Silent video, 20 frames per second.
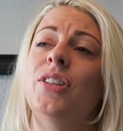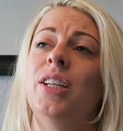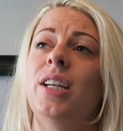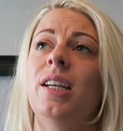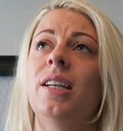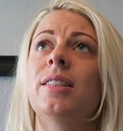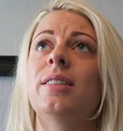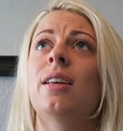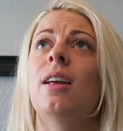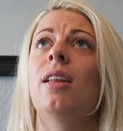
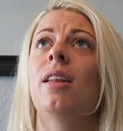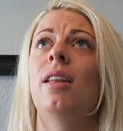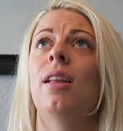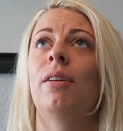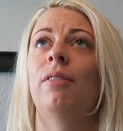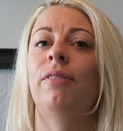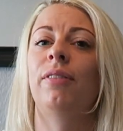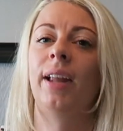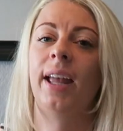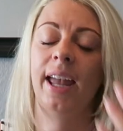She is
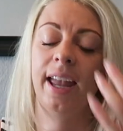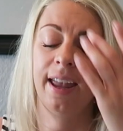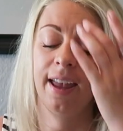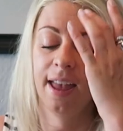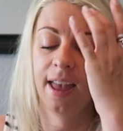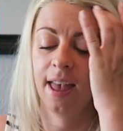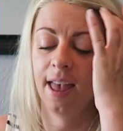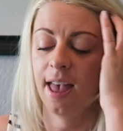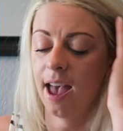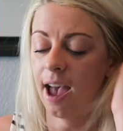lovely
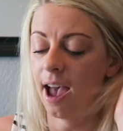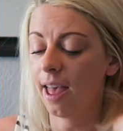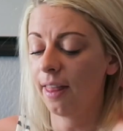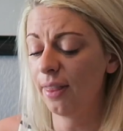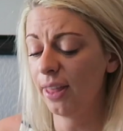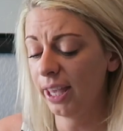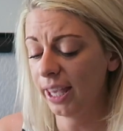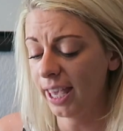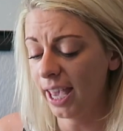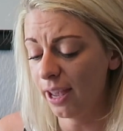
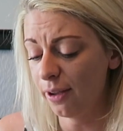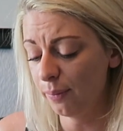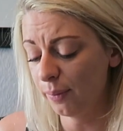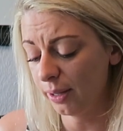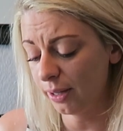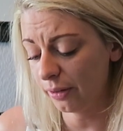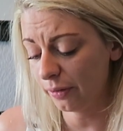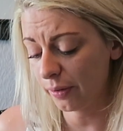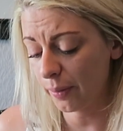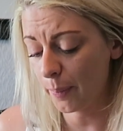and they gave
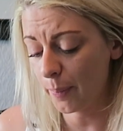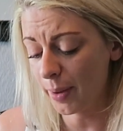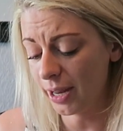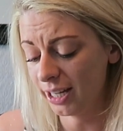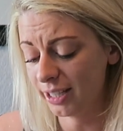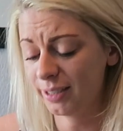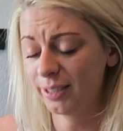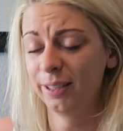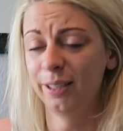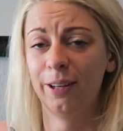me this
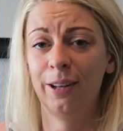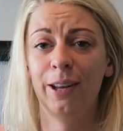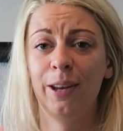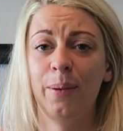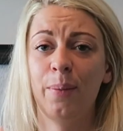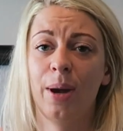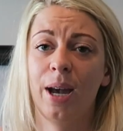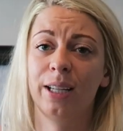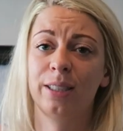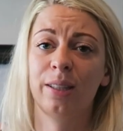amazing
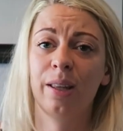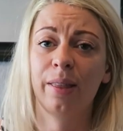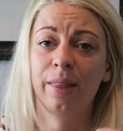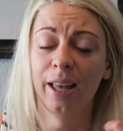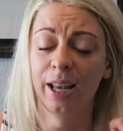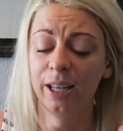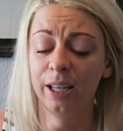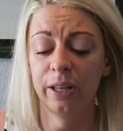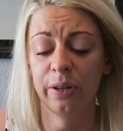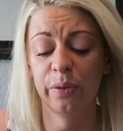goodie bag so
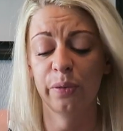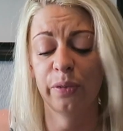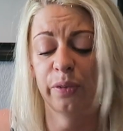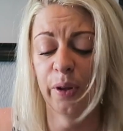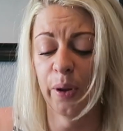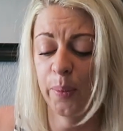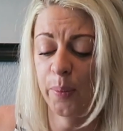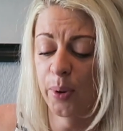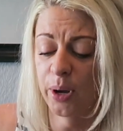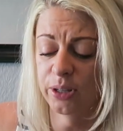thank you
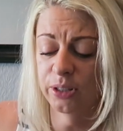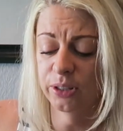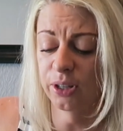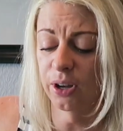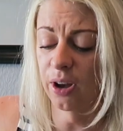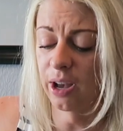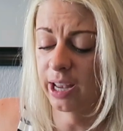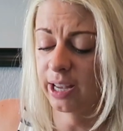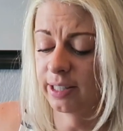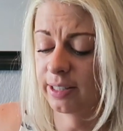so much
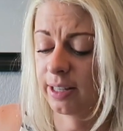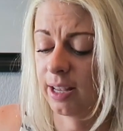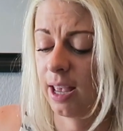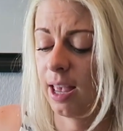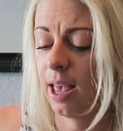guys